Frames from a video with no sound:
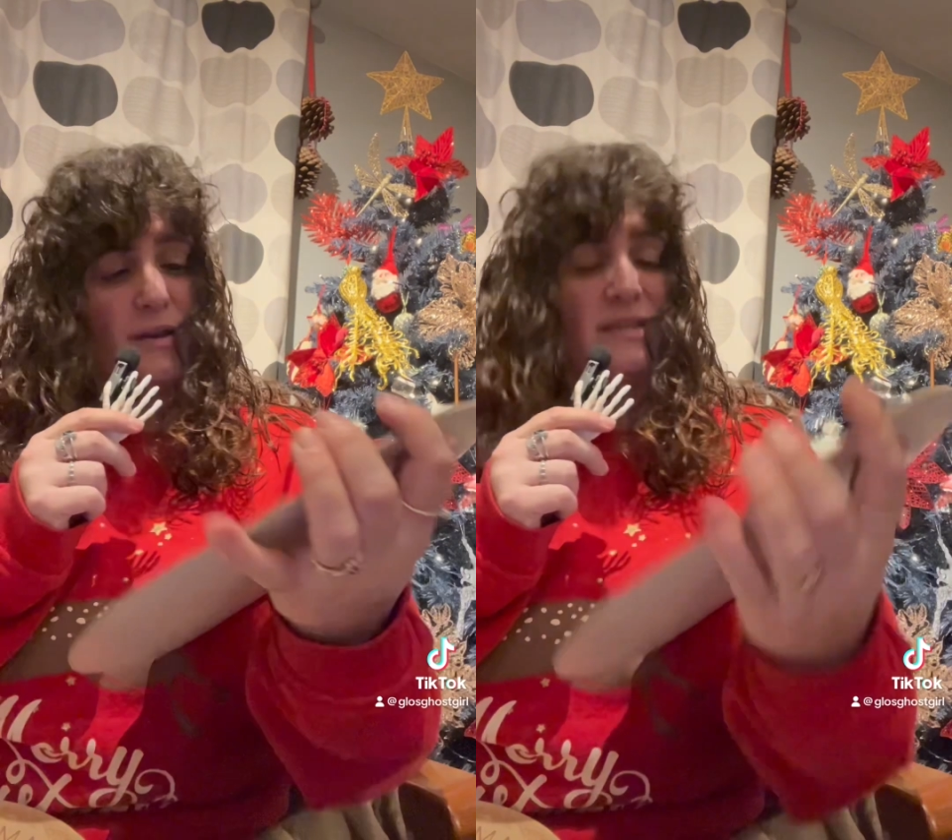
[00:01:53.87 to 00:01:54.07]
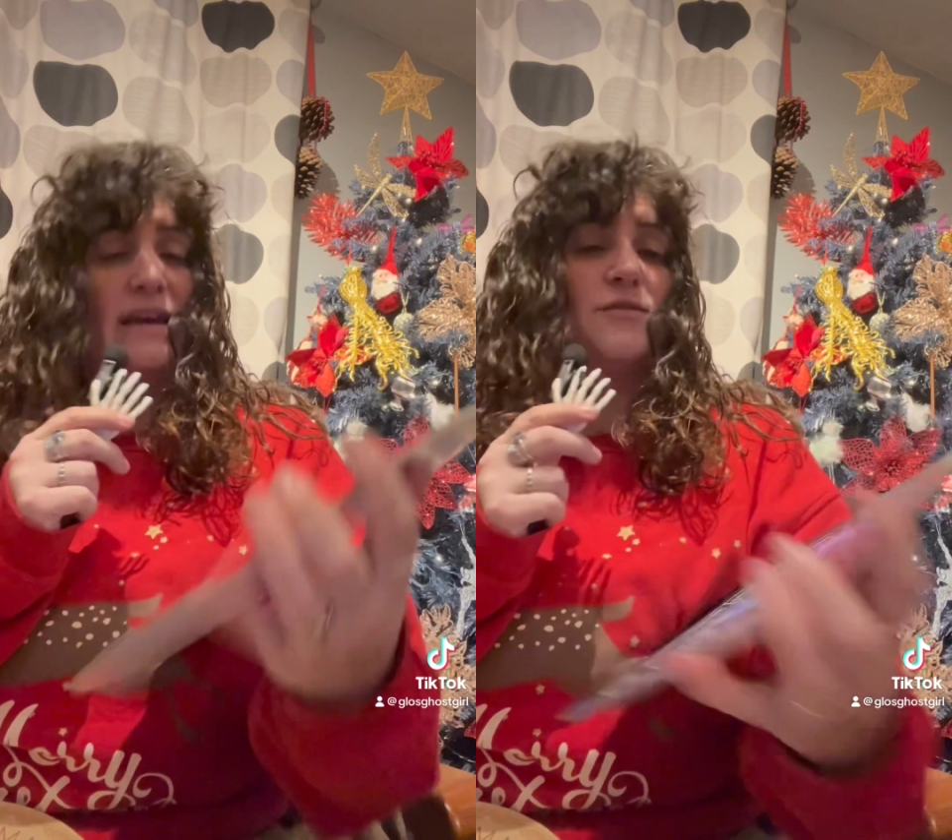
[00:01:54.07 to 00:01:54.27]

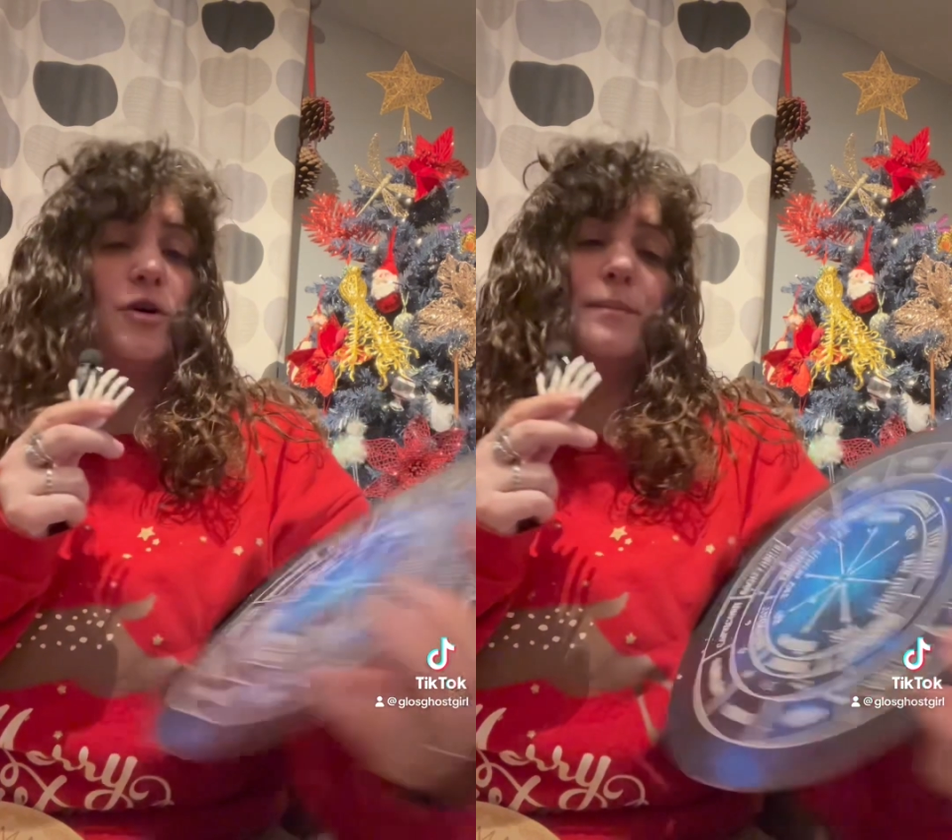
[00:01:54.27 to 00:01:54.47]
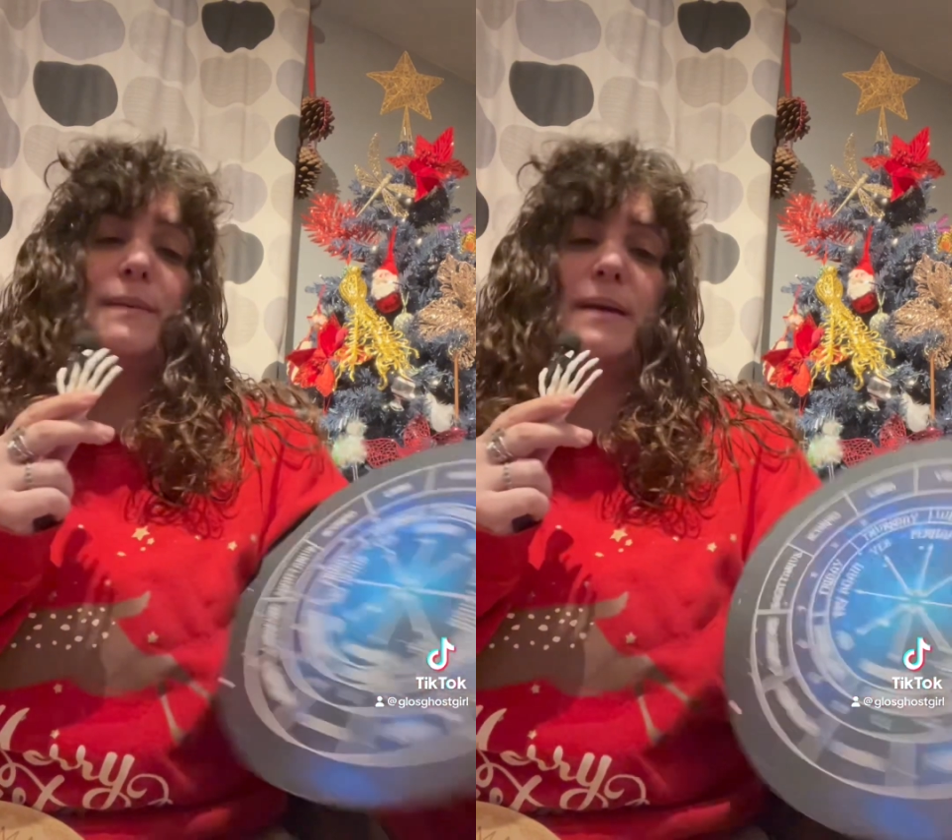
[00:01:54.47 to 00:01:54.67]
actually haven't
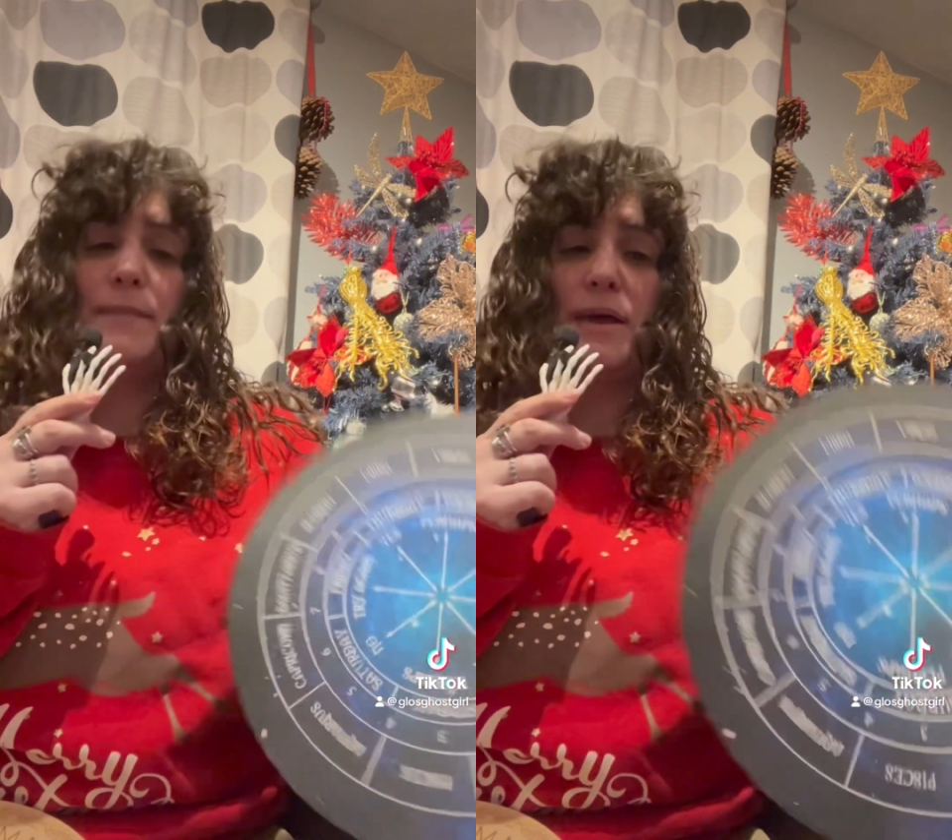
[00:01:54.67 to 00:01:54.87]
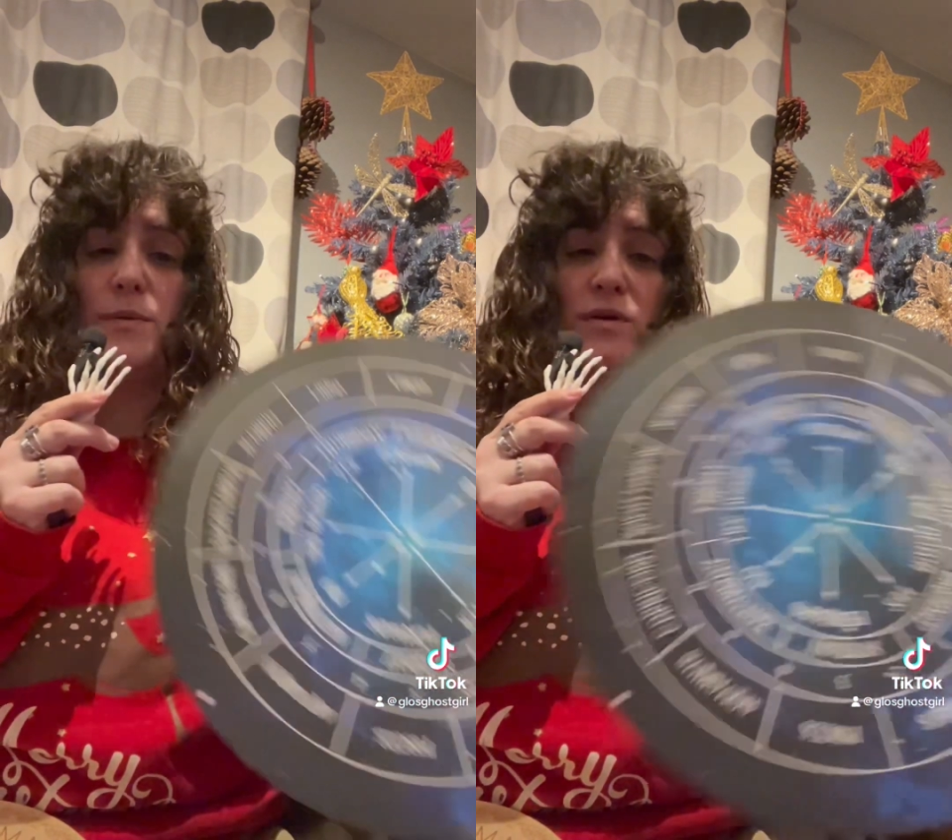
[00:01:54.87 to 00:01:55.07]
got
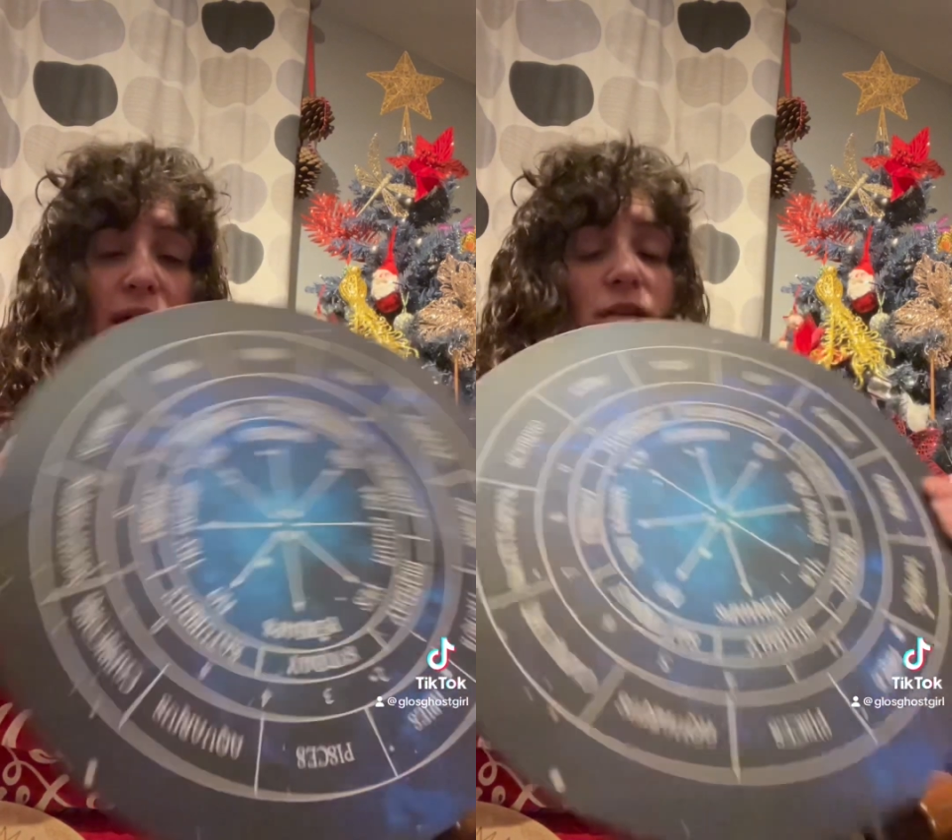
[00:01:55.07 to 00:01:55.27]
maybe on here,